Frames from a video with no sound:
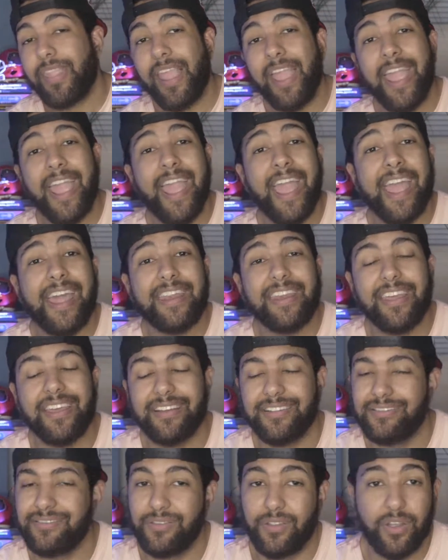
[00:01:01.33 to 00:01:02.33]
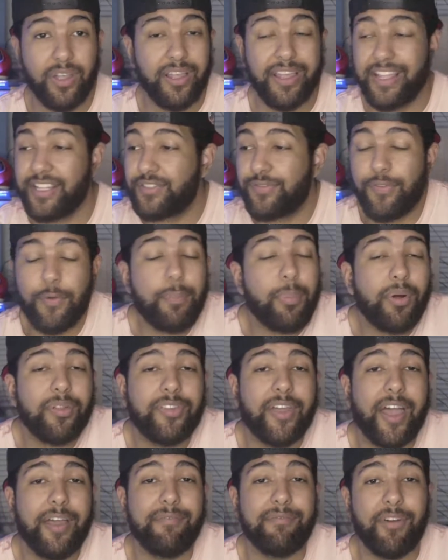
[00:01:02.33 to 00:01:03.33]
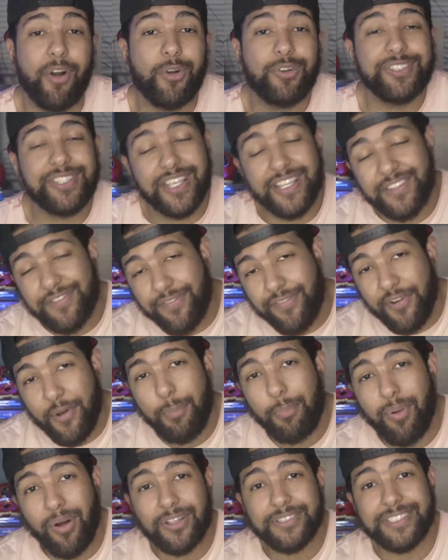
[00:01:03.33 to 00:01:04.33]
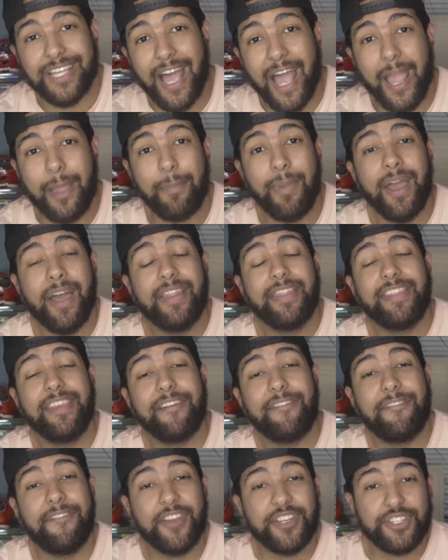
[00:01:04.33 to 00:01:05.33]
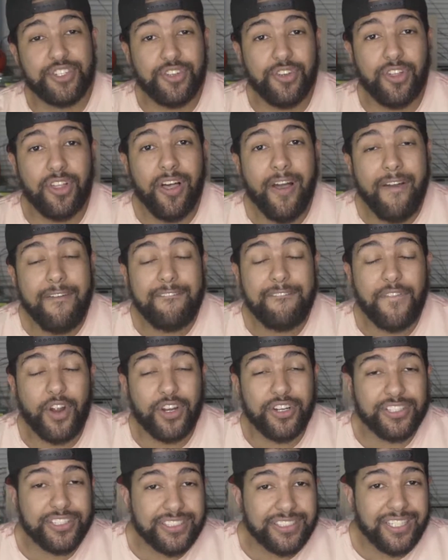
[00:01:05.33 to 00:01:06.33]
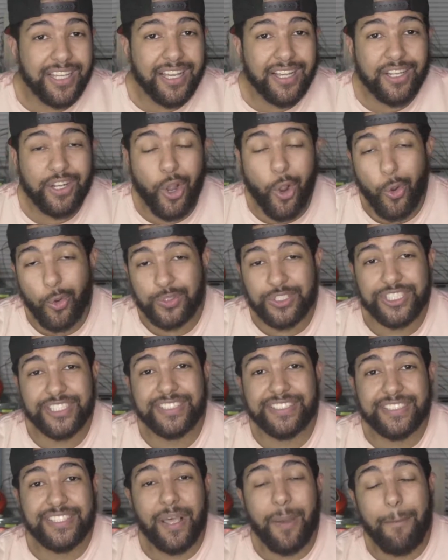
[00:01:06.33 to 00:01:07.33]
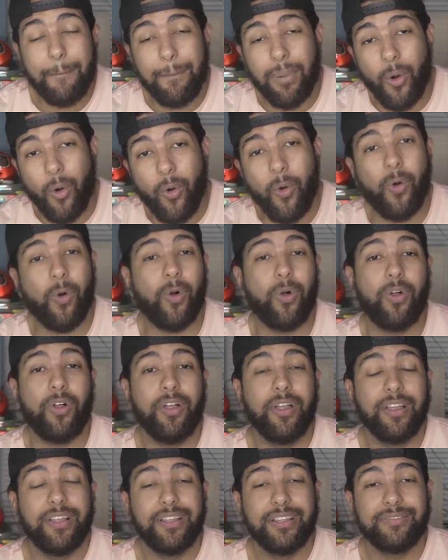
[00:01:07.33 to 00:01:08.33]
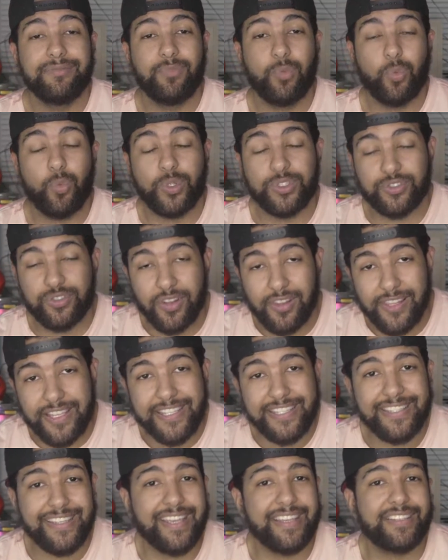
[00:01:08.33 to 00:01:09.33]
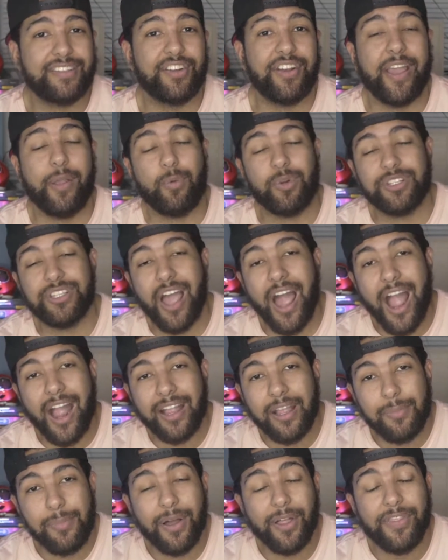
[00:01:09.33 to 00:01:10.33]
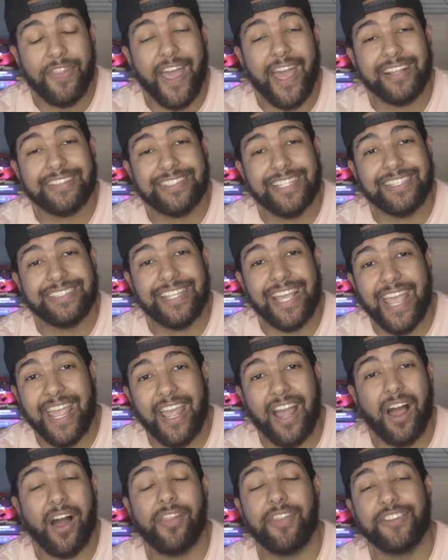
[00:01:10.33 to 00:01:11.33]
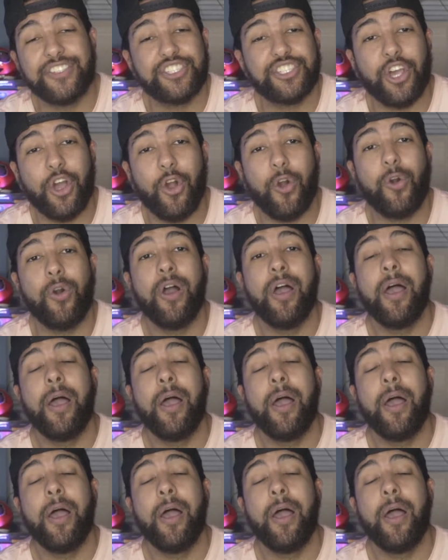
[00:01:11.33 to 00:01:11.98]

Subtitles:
And it's football time, folks. It's football time. The official first coaches poll was released yesterday. We're talking about that today on the show.